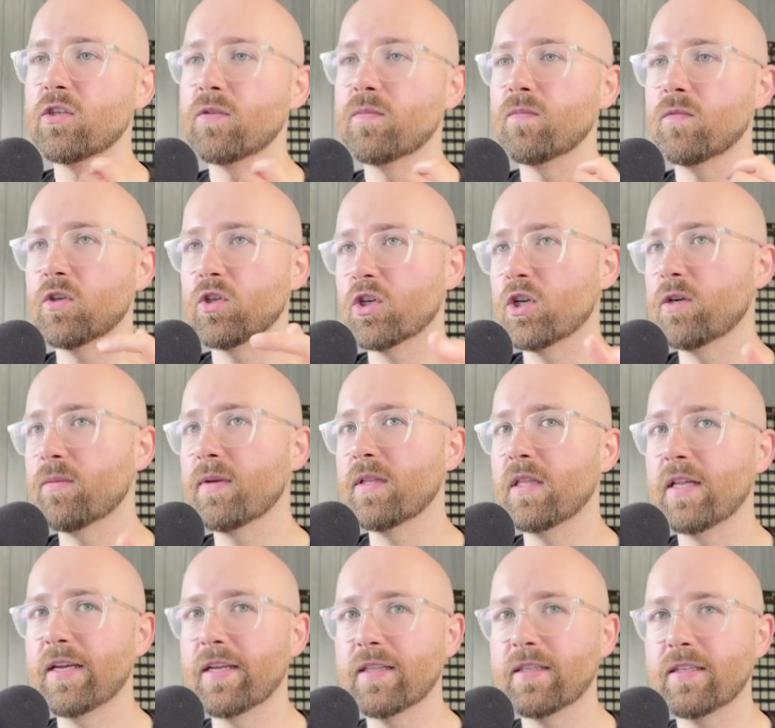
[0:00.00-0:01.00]
which are going to be
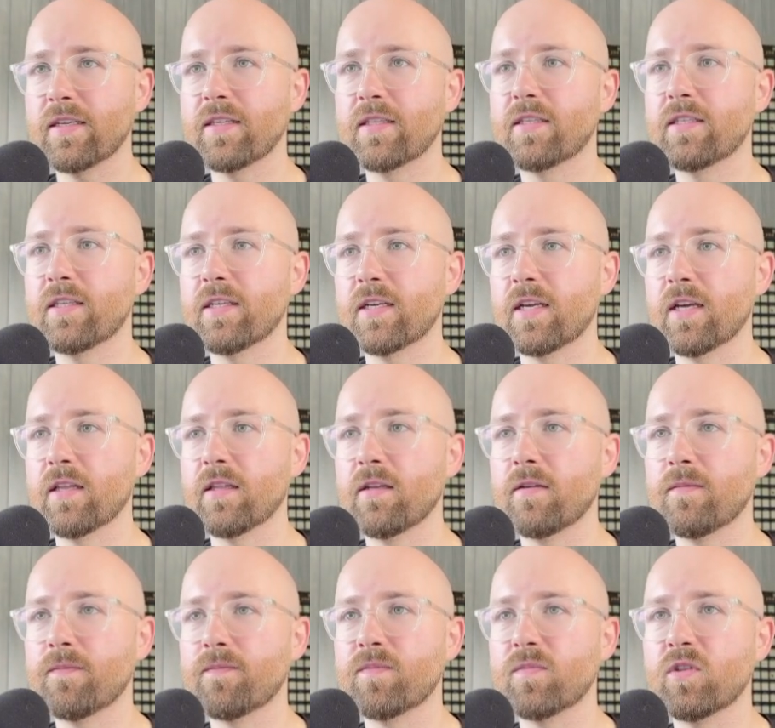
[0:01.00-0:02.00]
linked together.
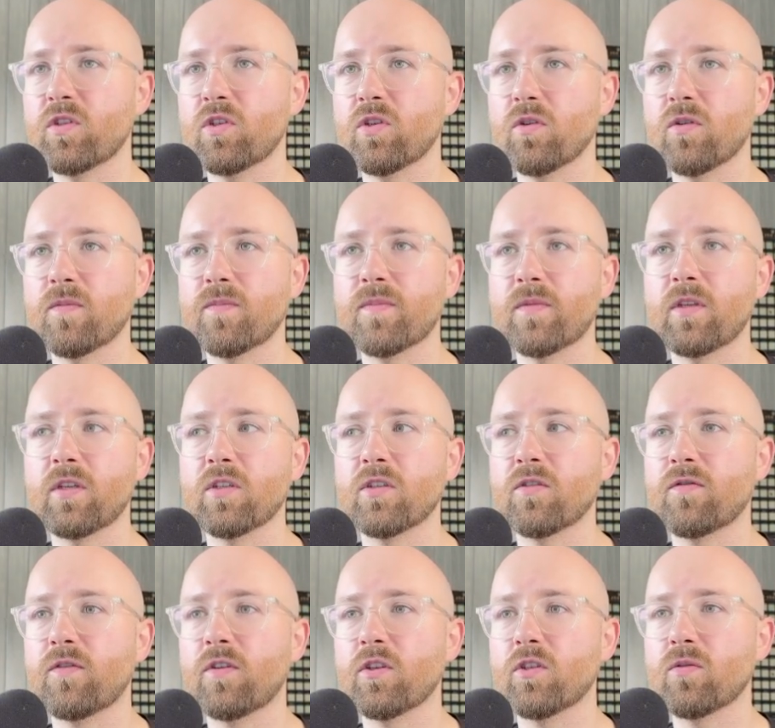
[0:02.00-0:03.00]
So here's the
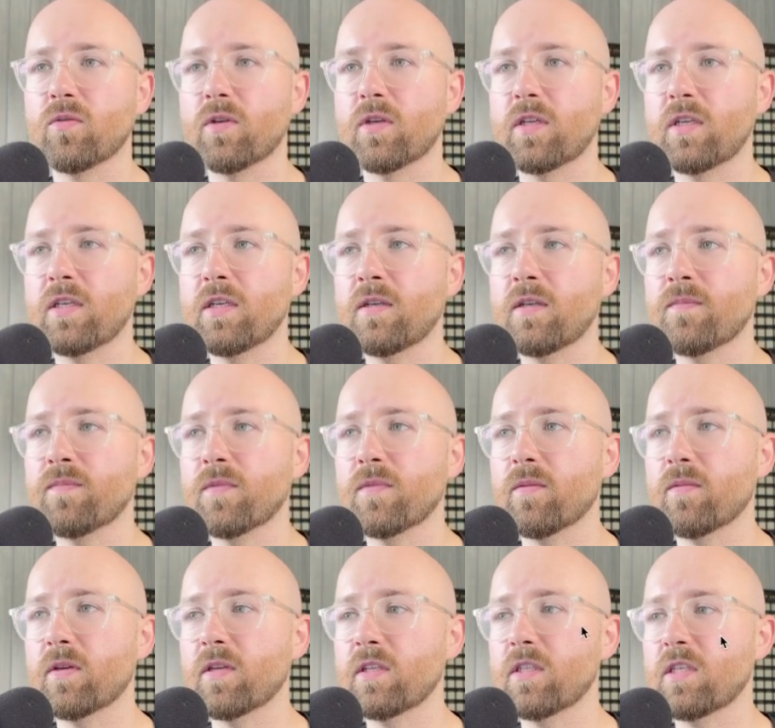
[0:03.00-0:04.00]
first one here, and
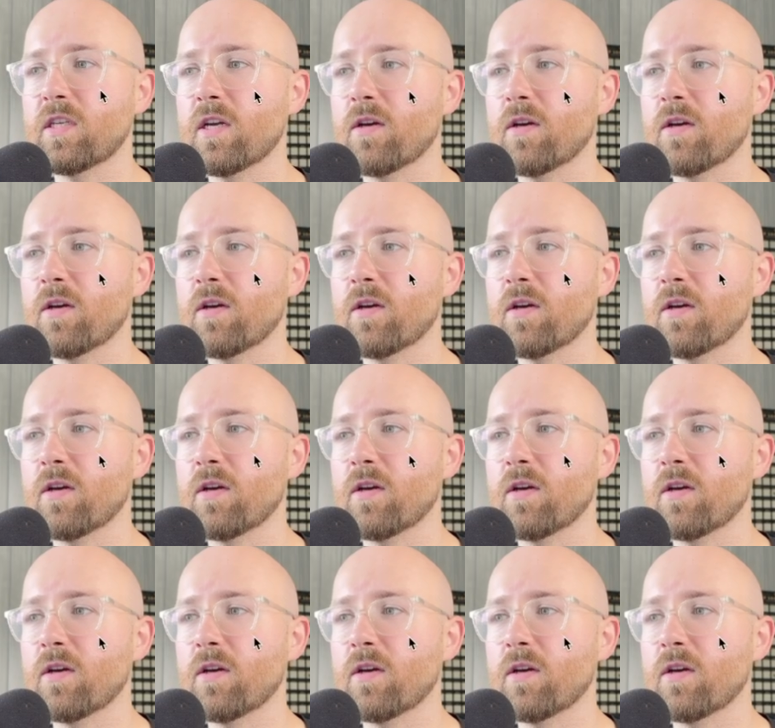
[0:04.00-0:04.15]
we can see how